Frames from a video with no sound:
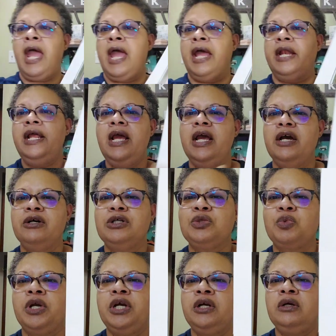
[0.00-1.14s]
And here's
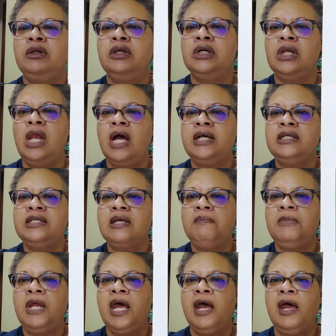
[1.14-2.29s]
what it'll look like
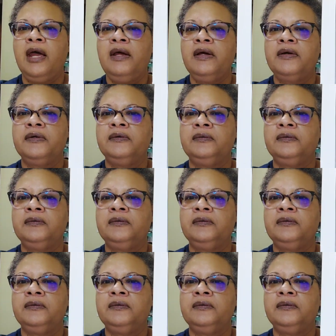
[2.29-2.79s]
someday.